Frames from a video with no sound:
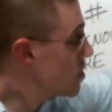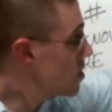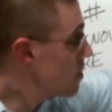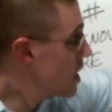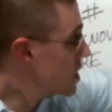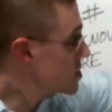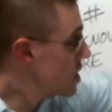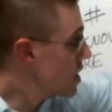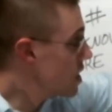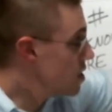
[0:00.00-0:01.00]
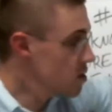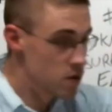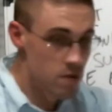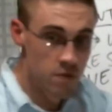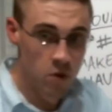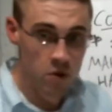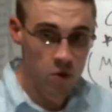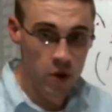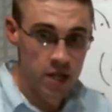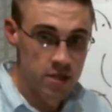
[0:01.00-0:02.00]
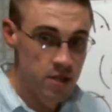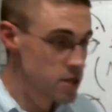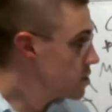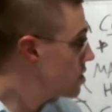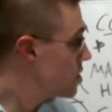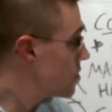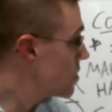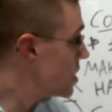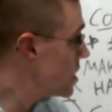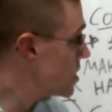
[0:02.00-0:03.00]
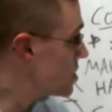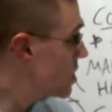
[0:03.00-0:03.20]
the box and for the weight, right?